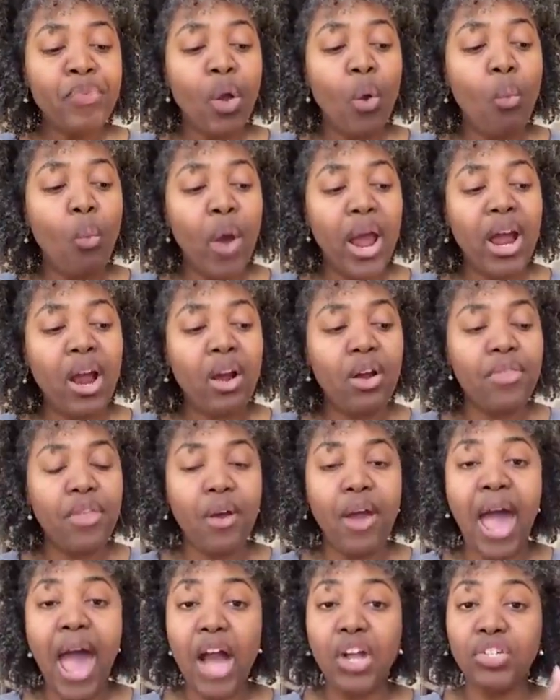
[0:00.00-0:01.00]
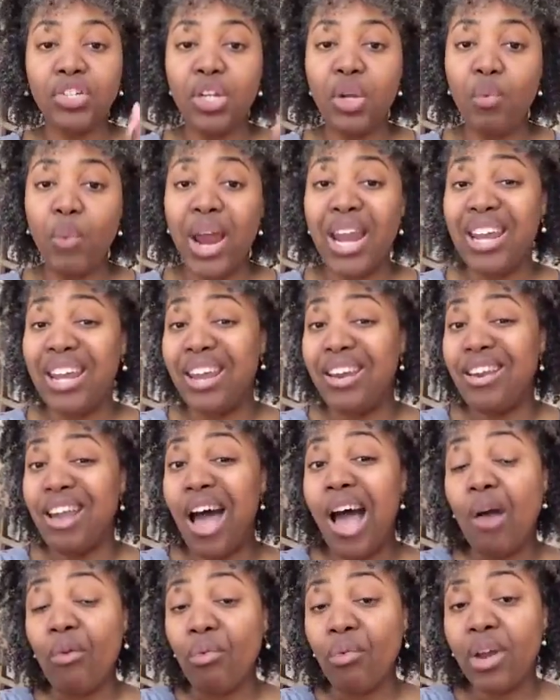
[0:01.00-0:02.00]
where they're actually waiting and
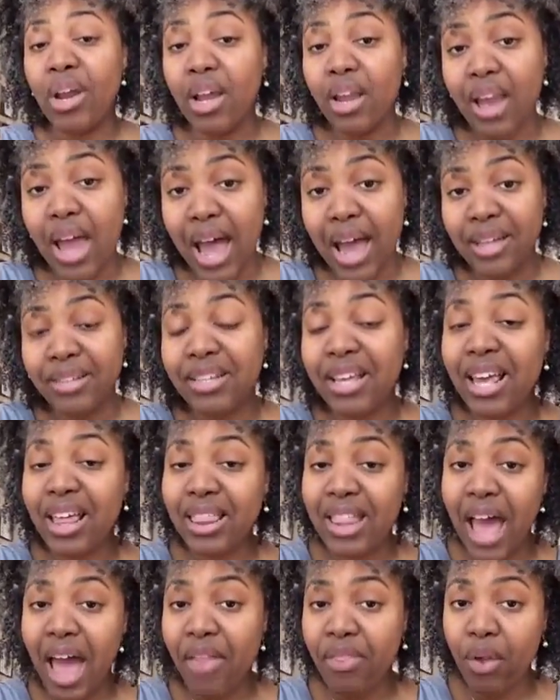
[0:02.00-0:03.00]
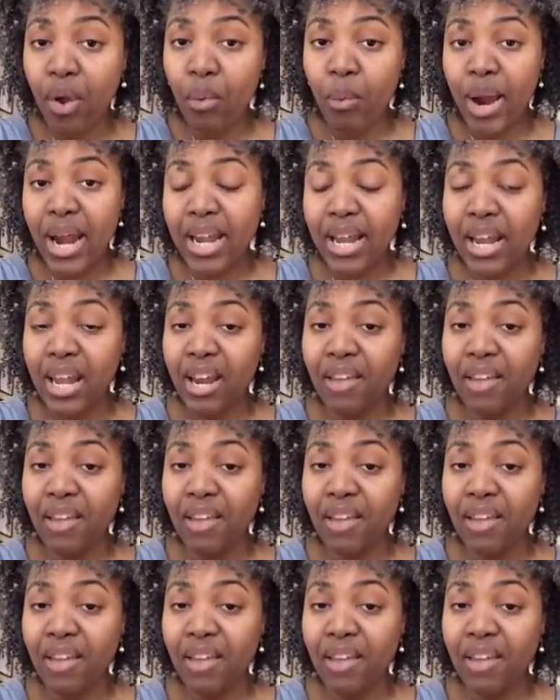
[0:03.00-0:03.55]
not realizing that they're waiting.